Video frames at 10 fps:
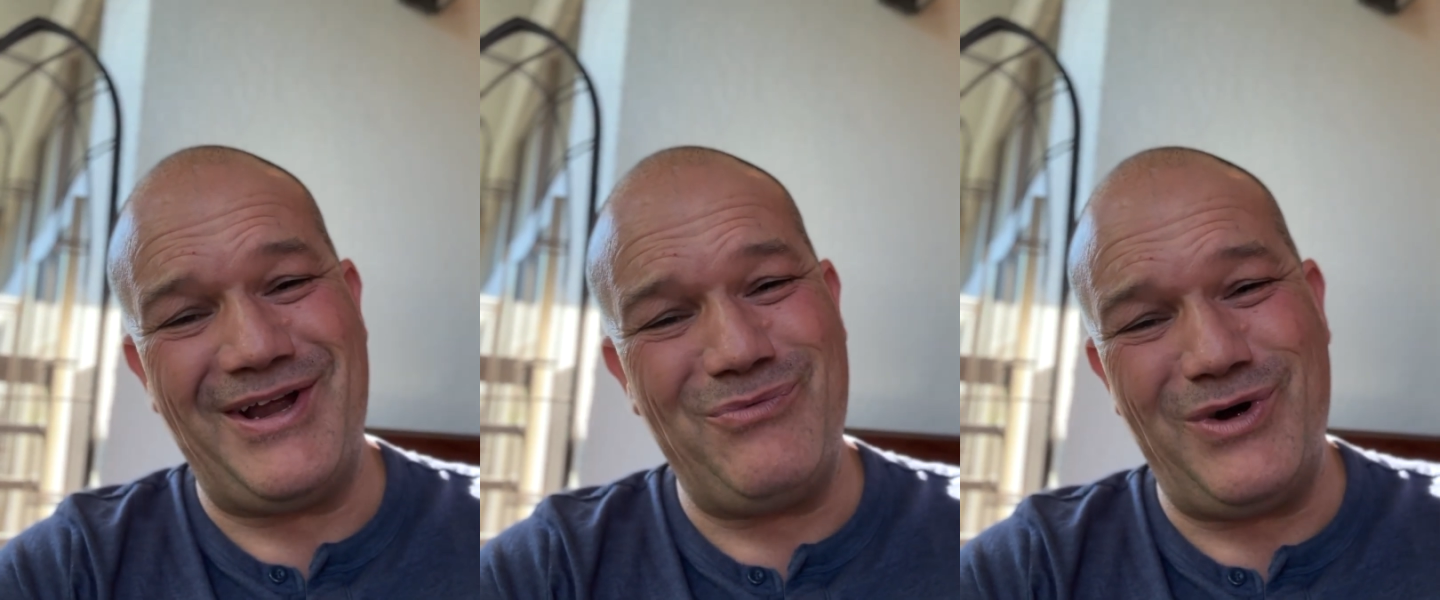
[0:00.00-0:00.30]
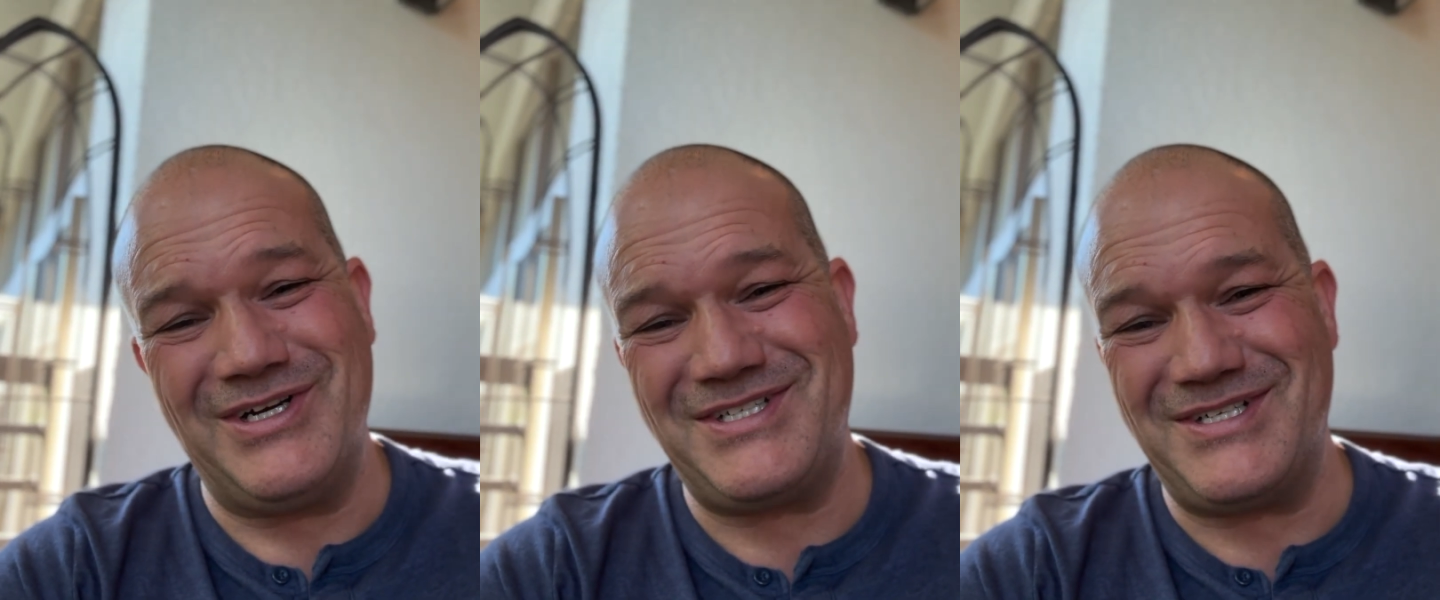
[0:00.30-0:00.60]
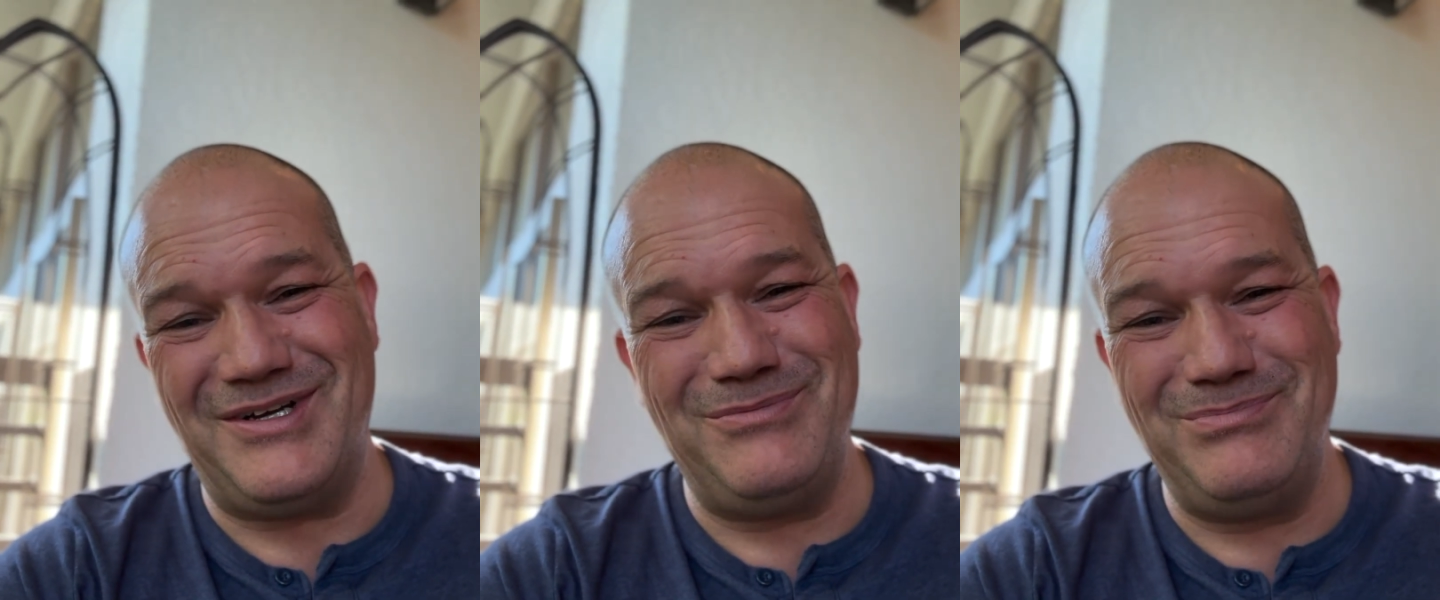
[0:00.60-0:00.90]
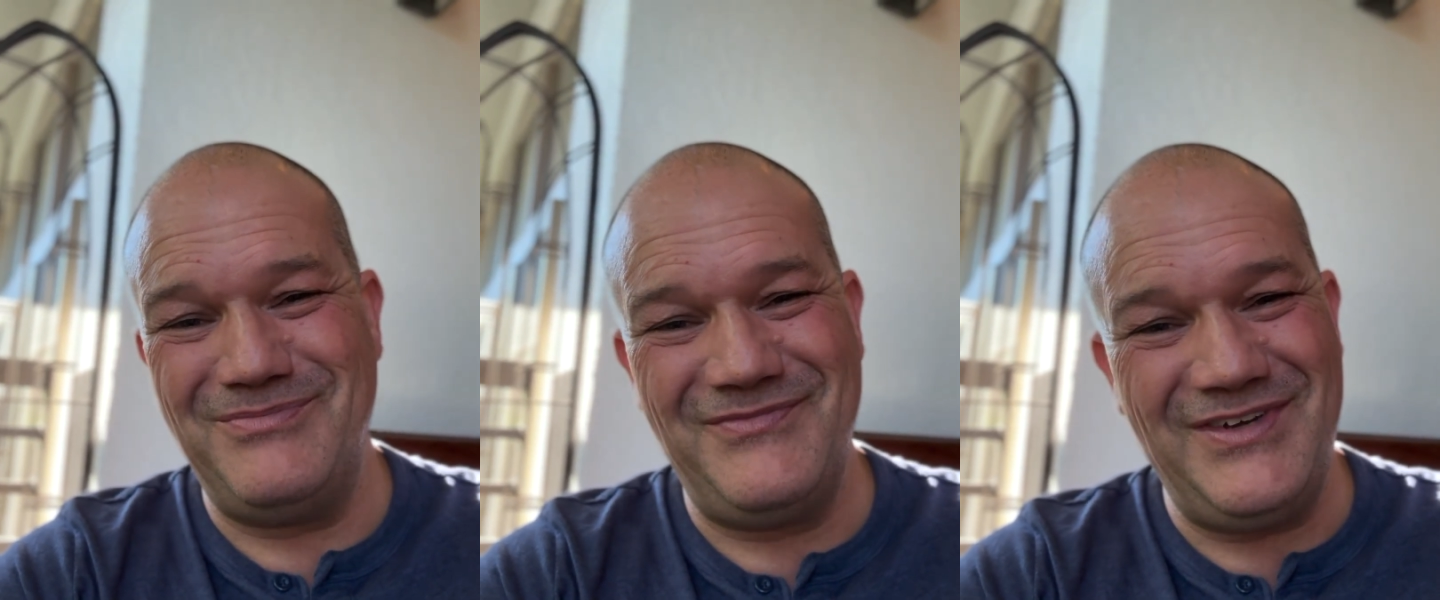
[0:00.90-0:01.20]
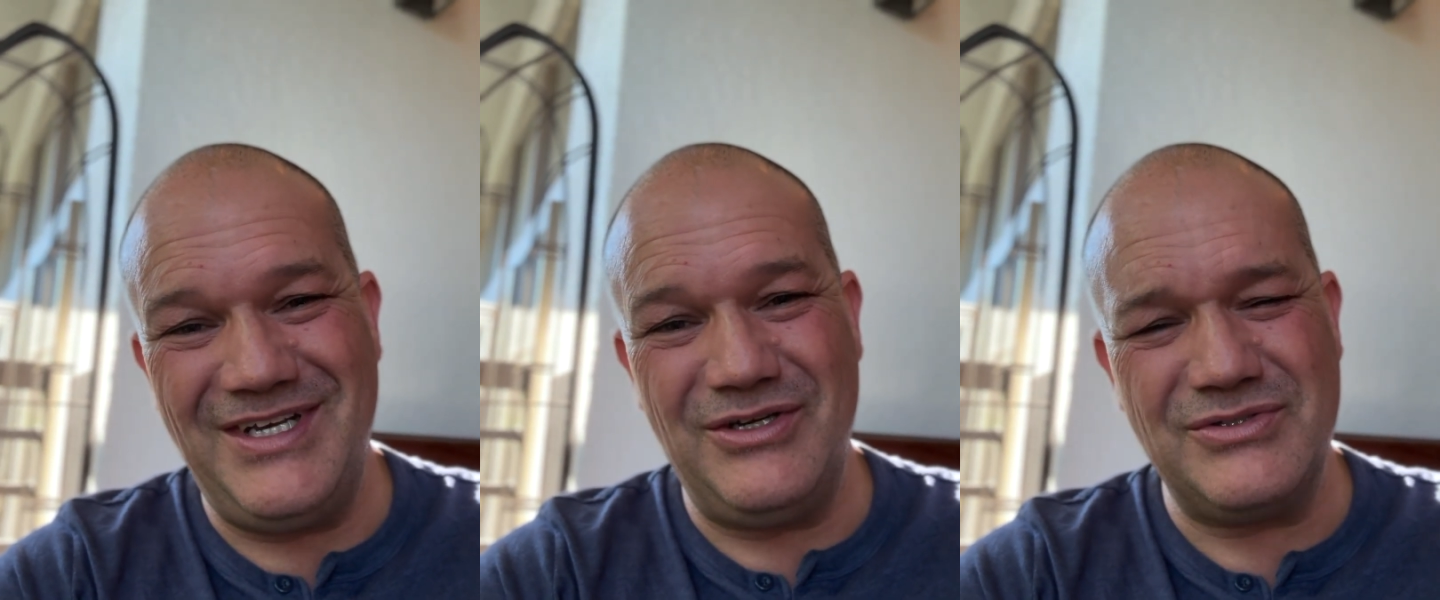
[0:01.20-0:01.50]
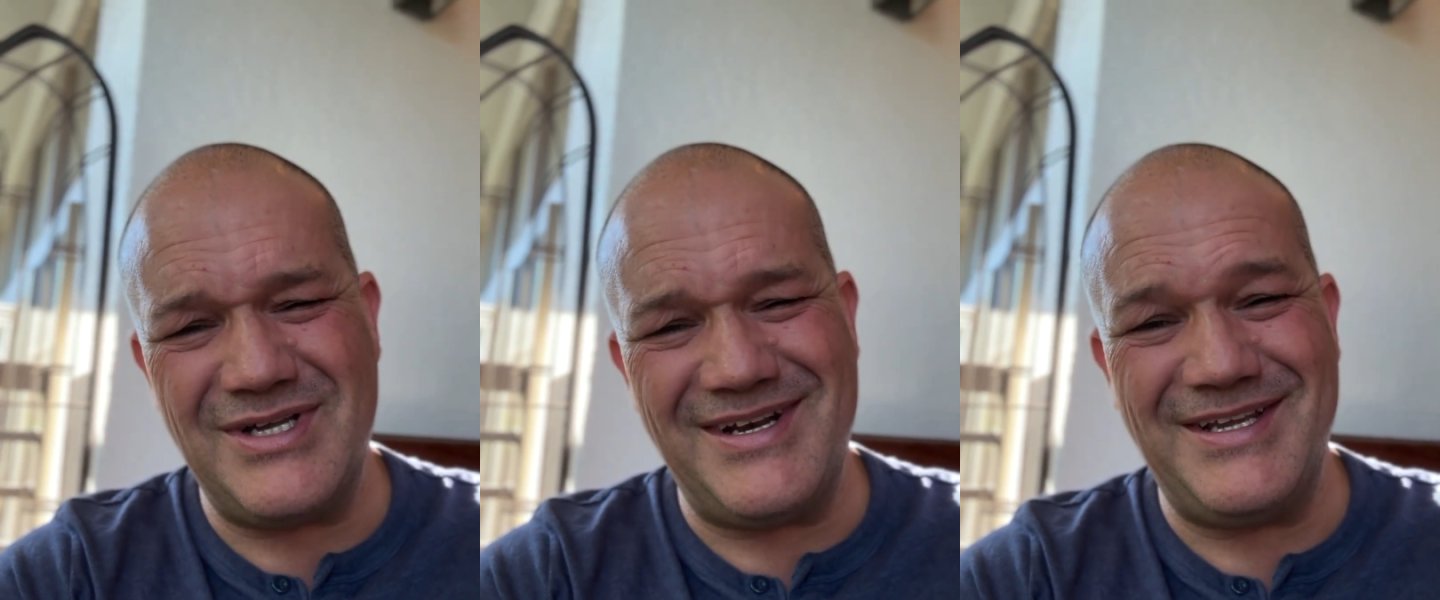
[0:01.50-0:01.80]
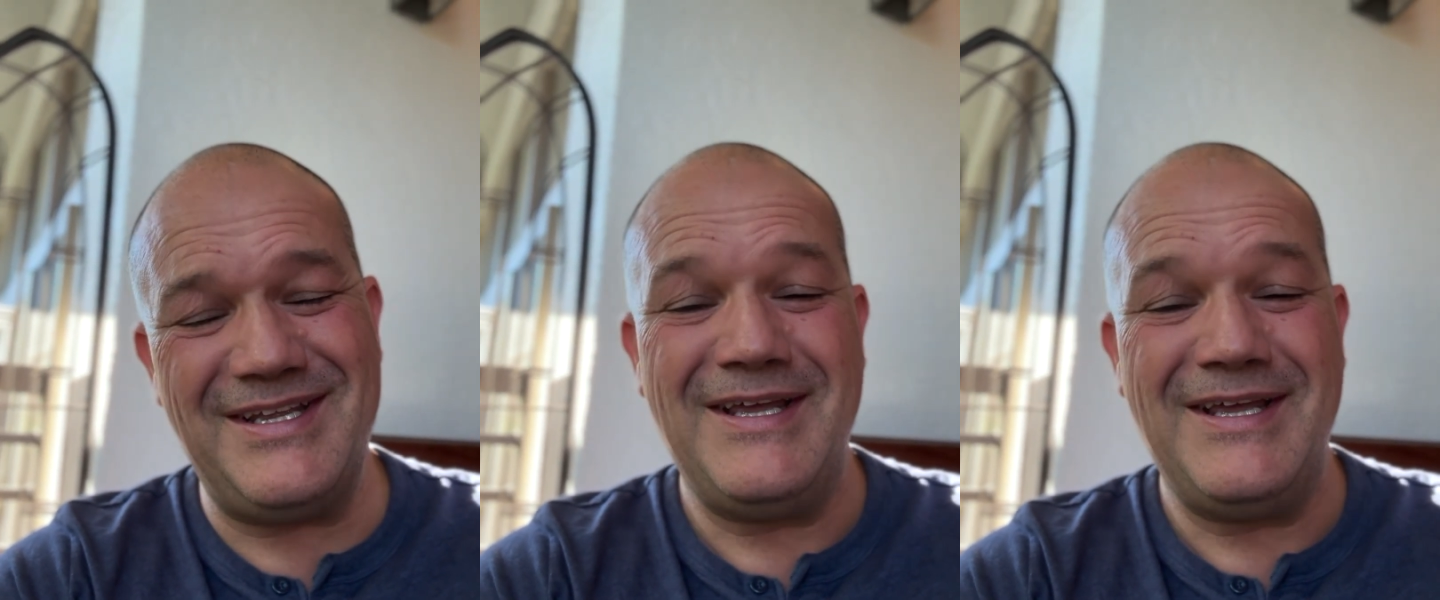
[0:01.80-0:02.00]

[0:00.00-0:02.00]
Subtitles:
watched some videos on it,